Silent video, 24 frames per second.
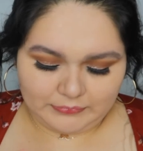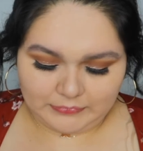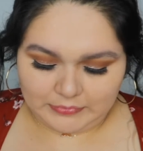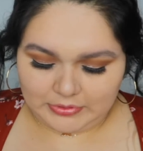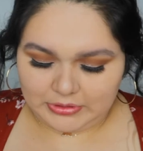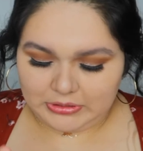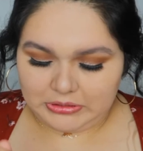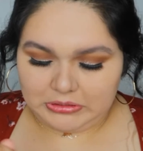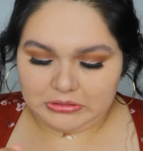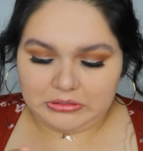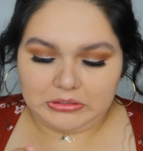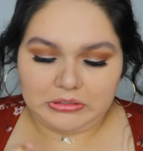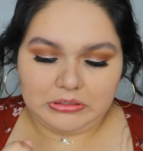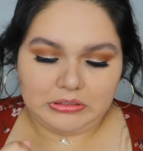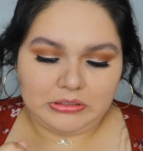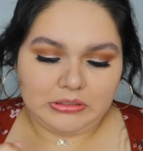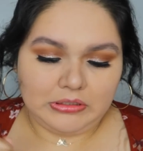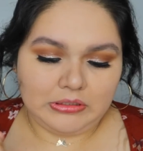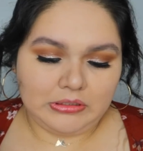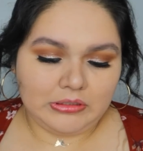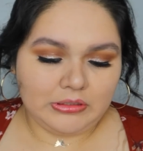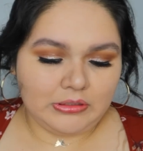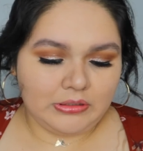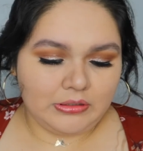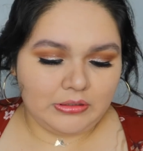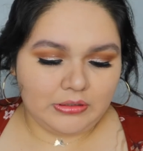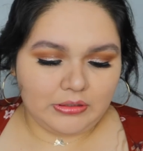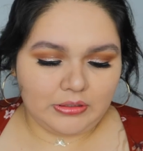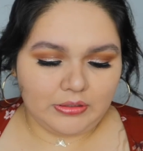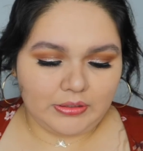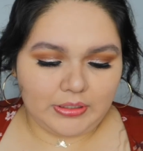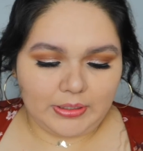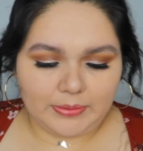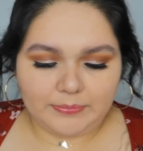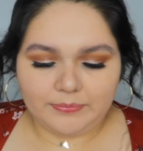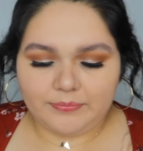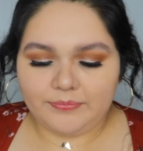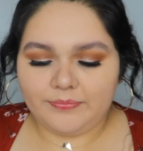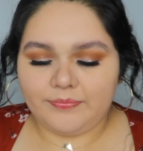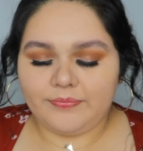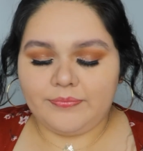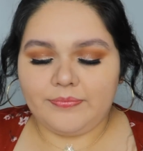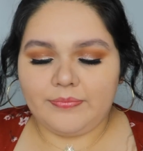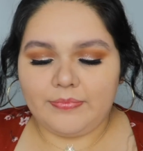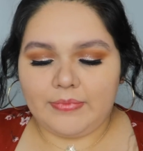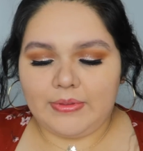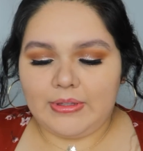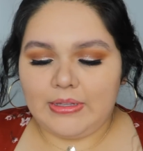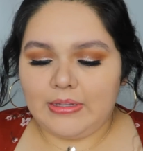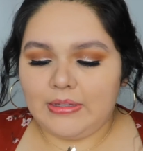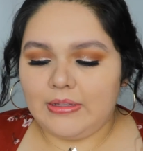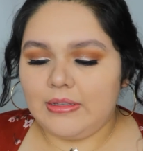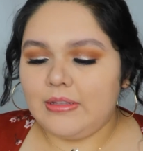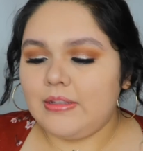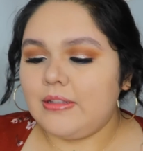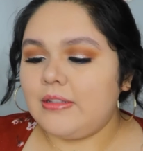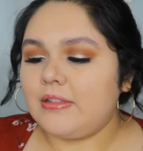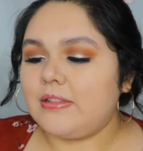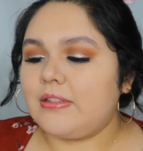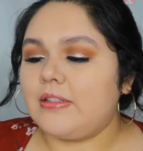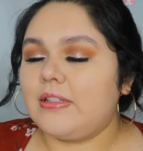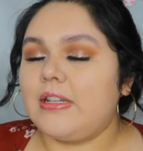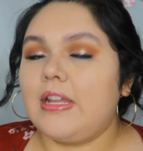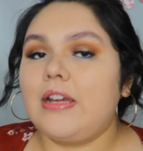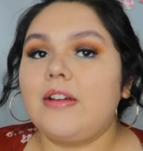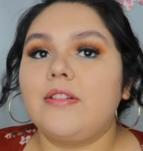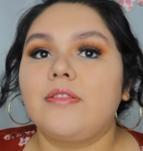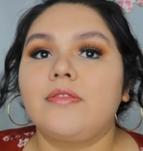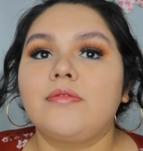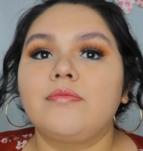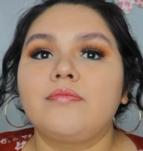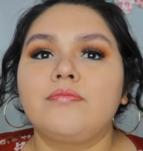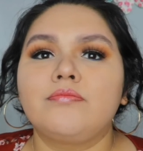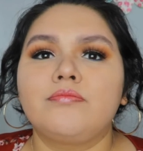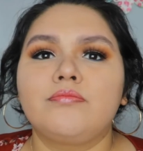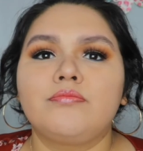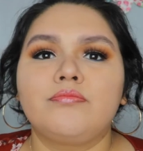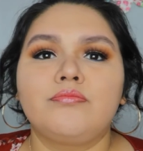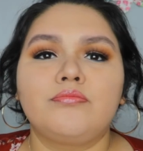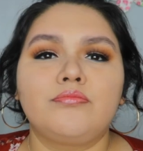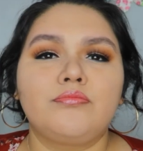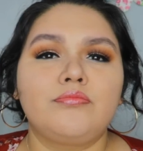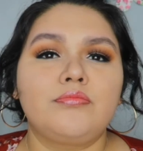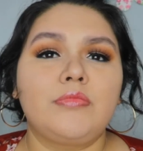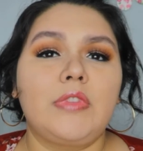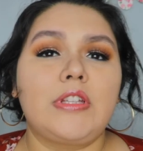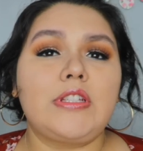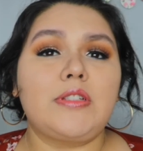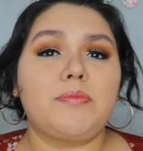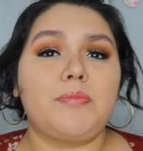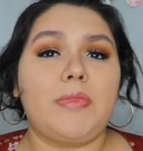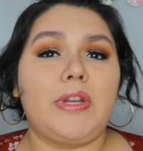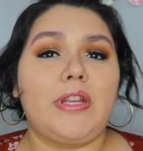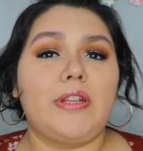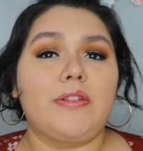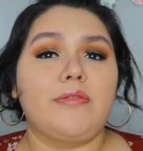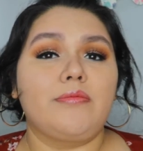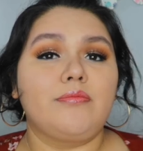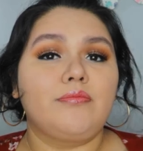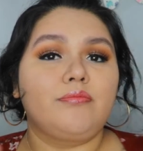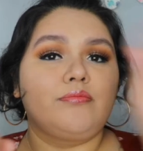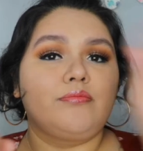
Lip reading: there. Okay, so now let's spray it.